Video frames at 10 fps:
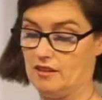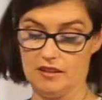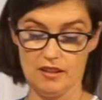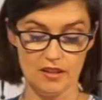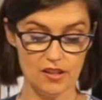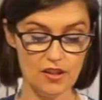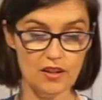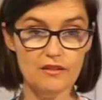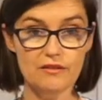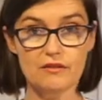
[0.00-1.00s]
the
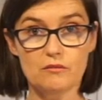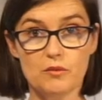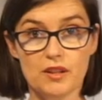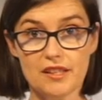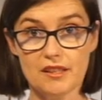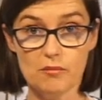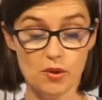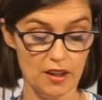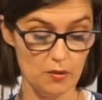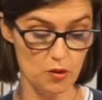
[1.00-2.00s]
stove with some
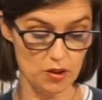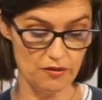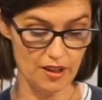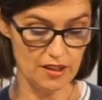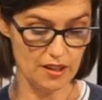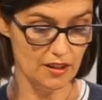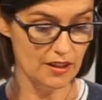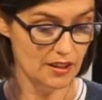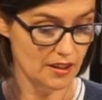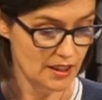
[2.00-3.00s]
boiling water ready to go,
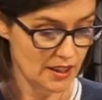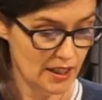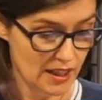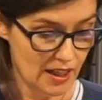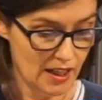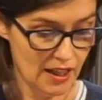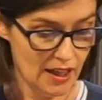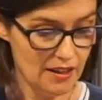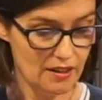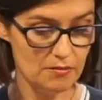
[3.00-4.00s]

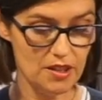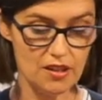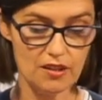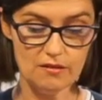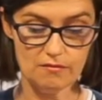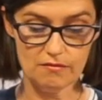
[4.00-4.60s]
and I'm just going to